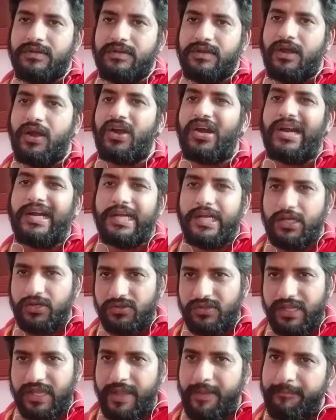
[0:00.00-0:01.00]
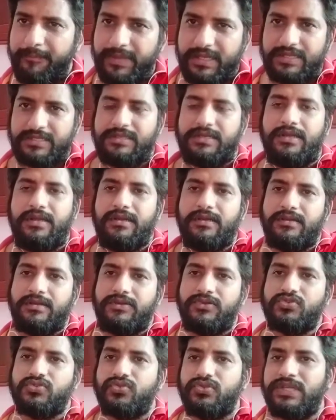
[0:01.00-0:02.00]
according to the Ampere's law.
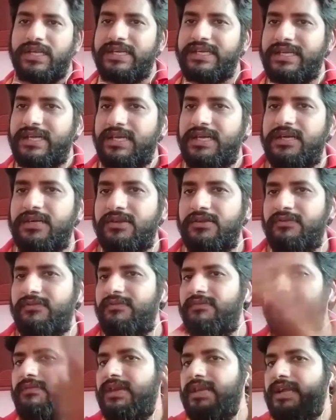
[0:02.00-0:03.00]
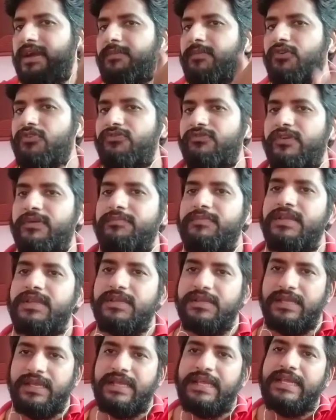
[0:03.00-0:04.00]
So that current will come out from the
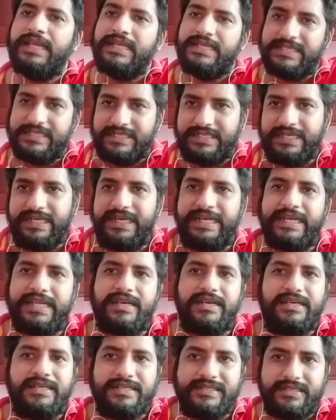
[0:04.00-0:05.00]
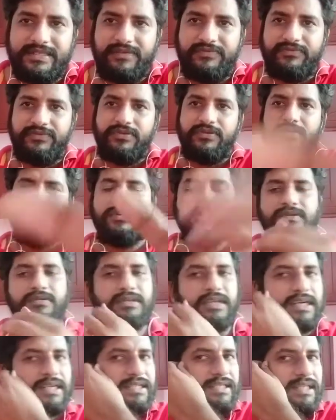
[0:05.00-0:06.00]
stator itself.
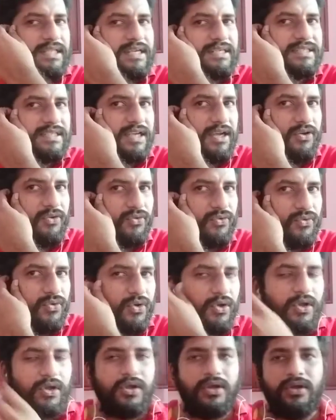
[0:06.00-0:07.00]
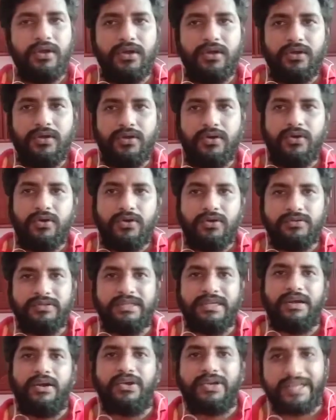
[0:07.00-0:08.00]
That's how
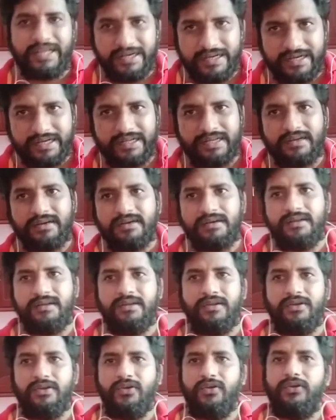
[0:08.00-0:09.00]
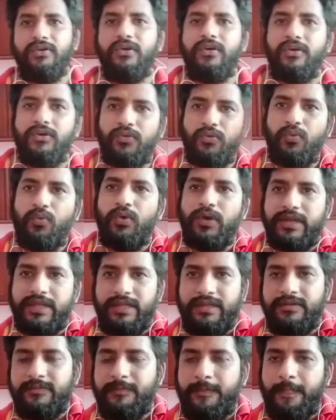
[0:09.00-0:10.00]
the alternator
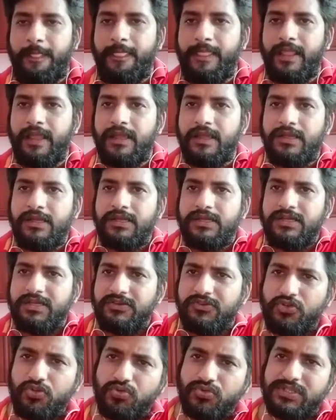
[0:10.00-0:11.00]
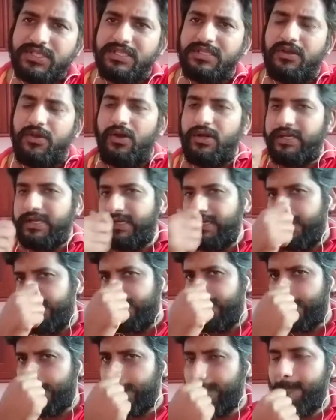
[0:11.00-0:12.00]
working. You see the
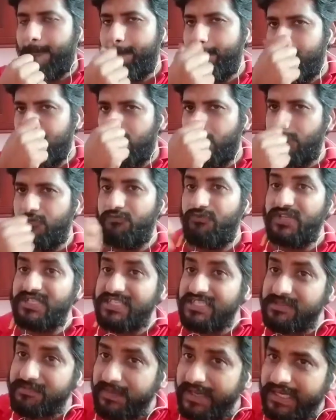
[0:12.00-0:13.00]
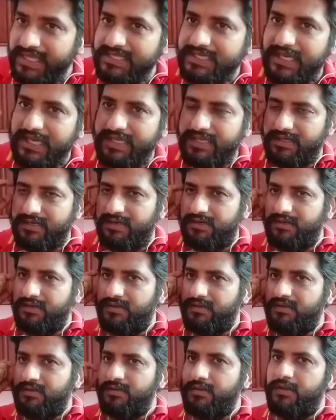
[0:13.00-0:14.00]
alternator. Which speed is higher?
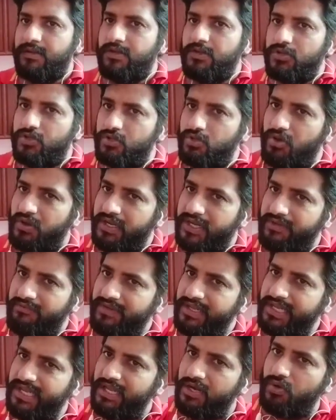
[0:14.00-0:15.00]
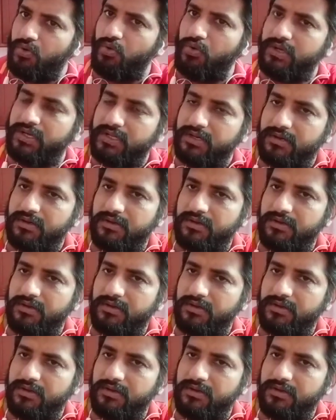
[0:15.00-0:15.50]
You are giving a rotor